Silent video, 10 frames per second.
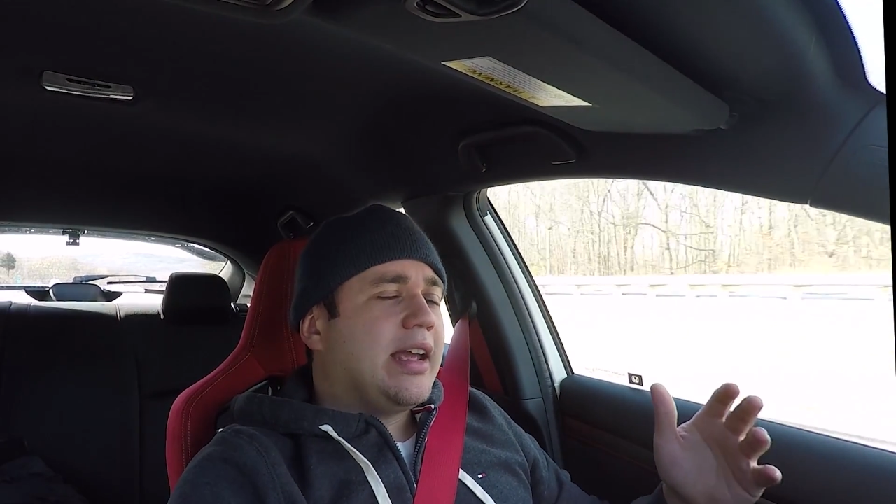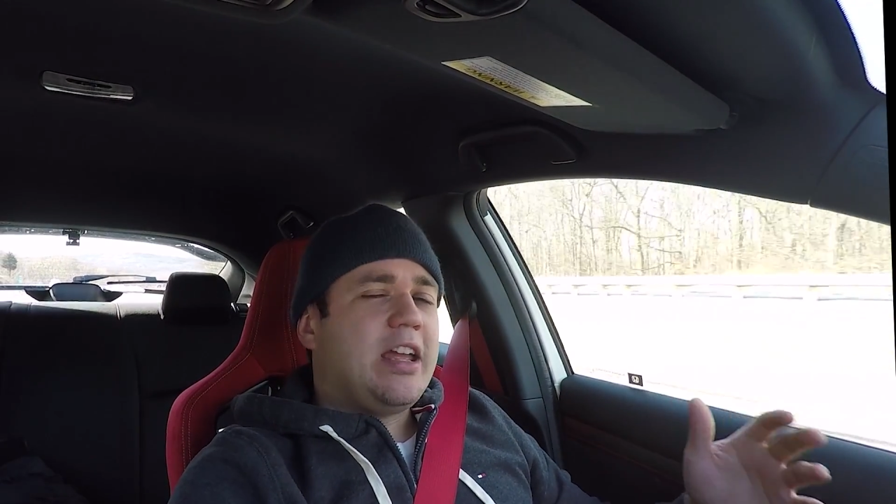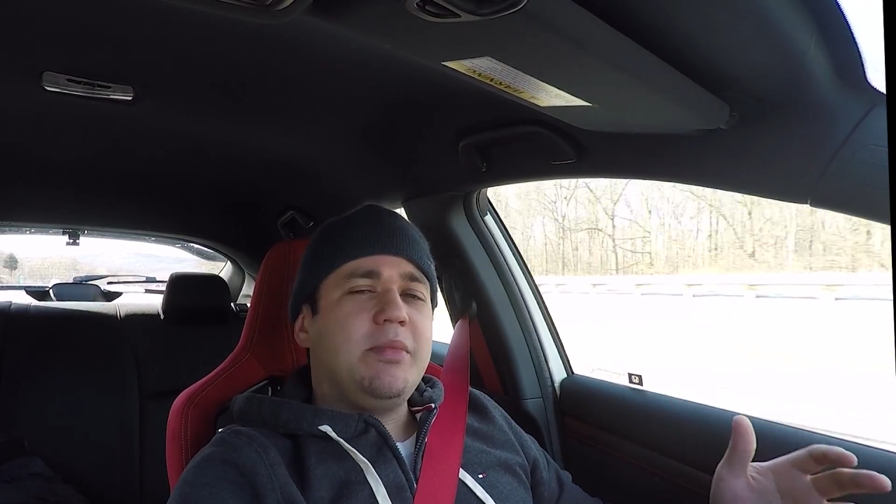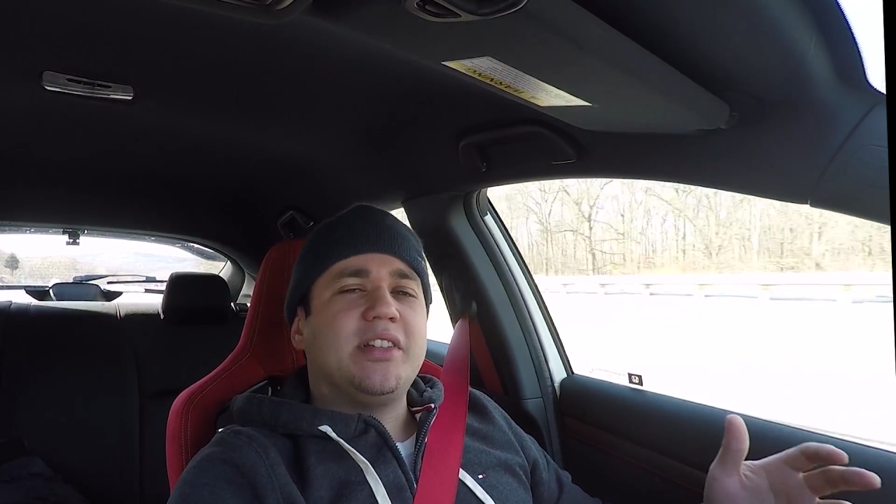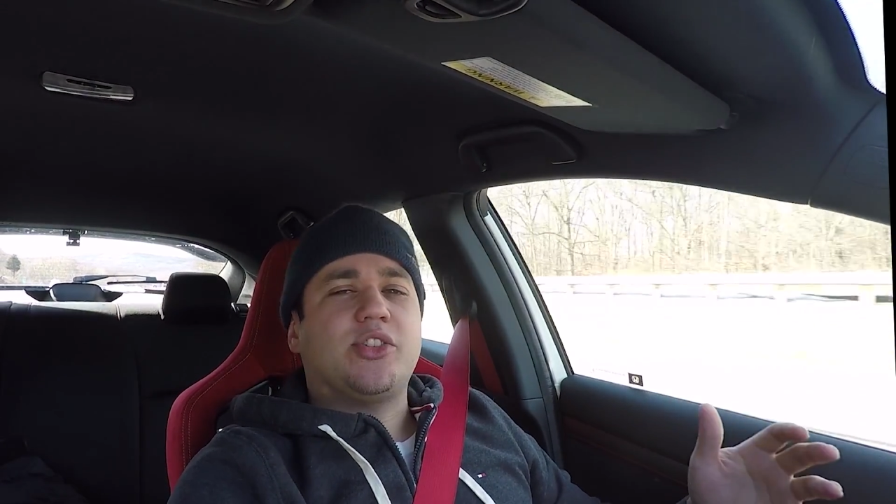
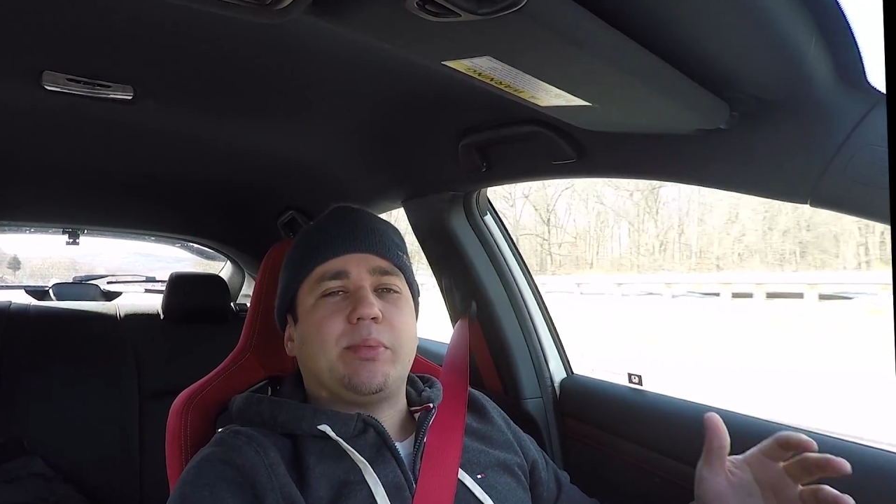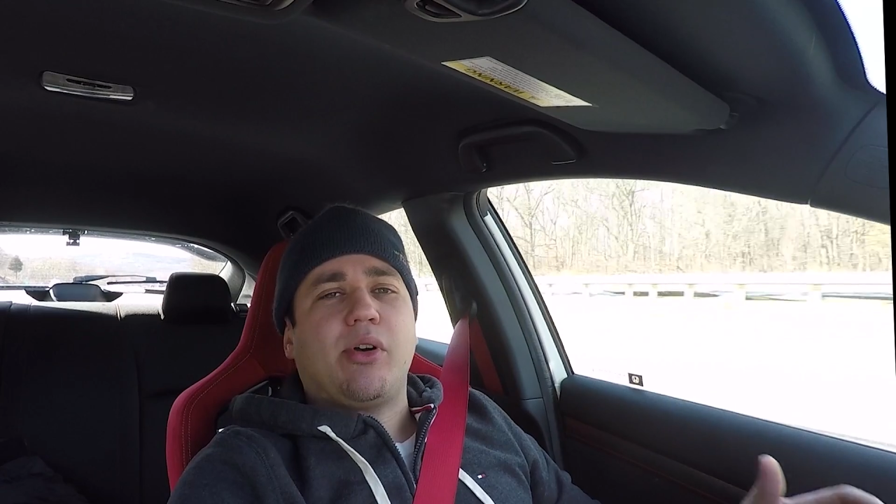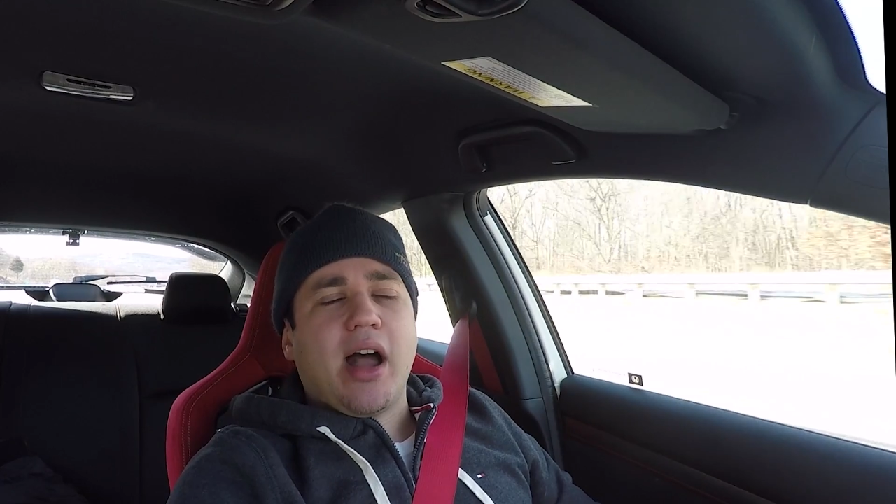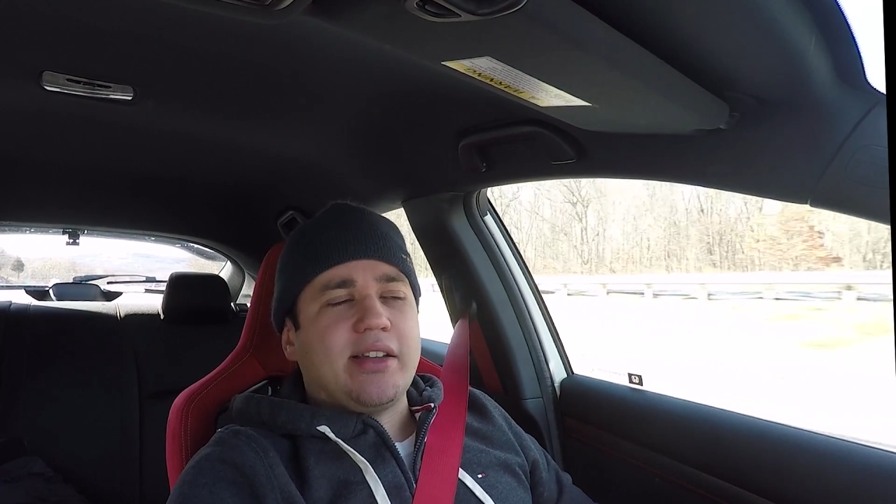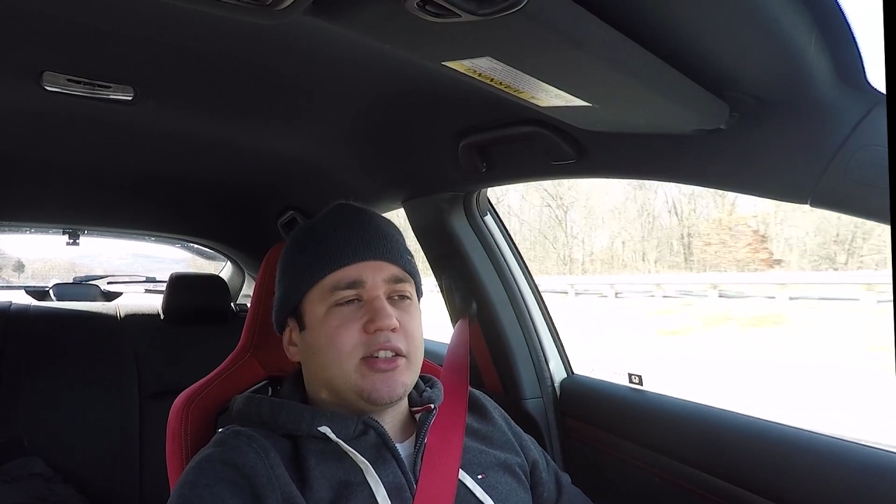came as a
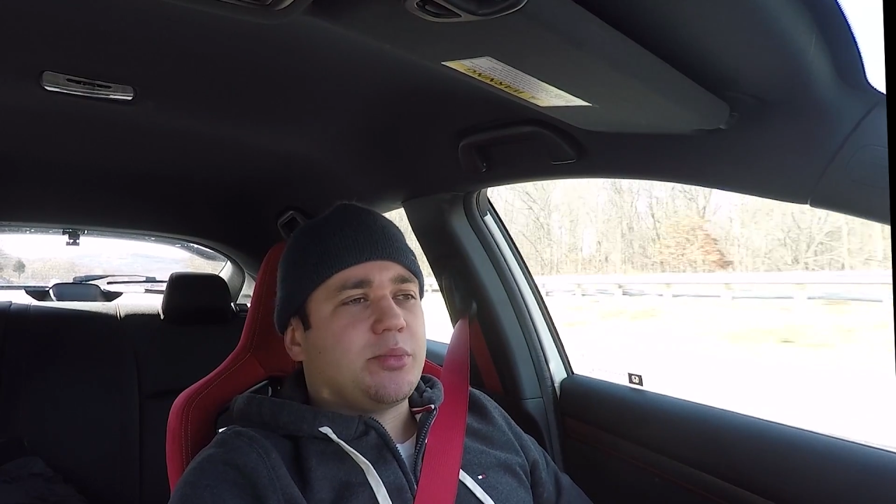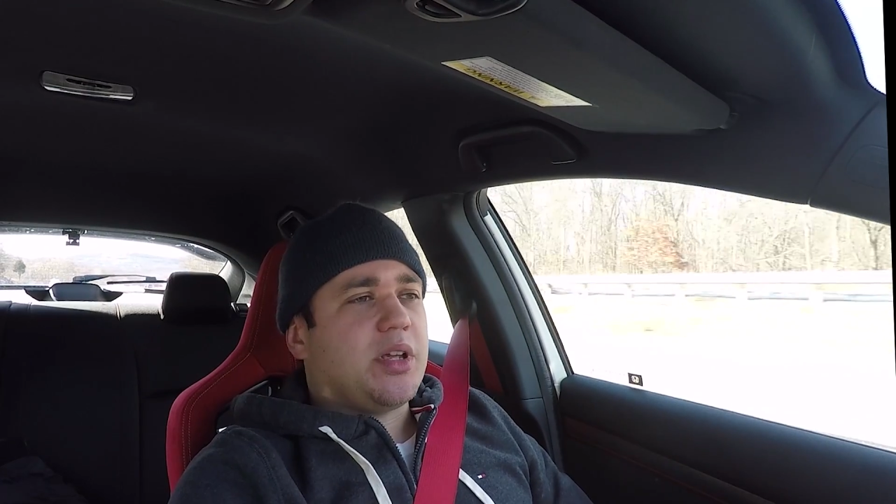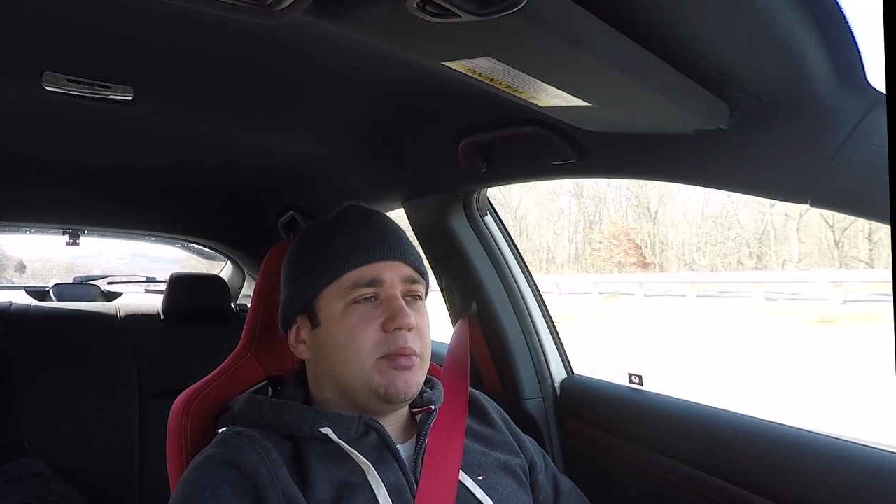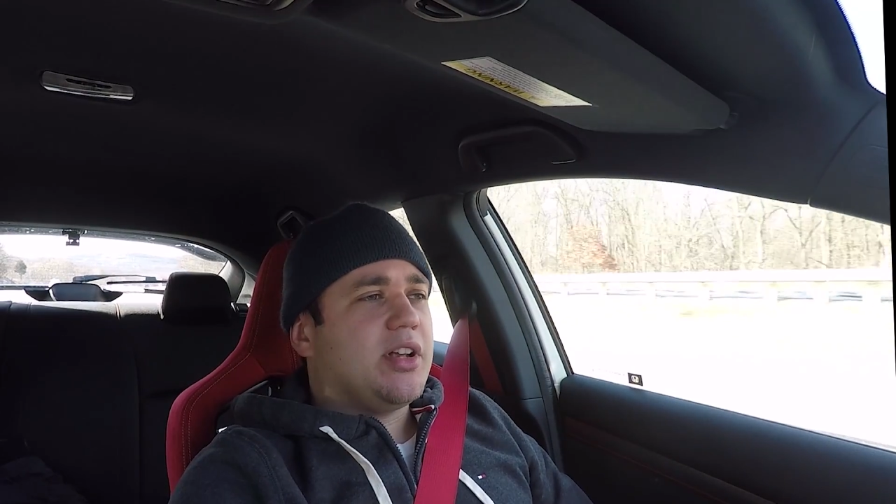surprise to me,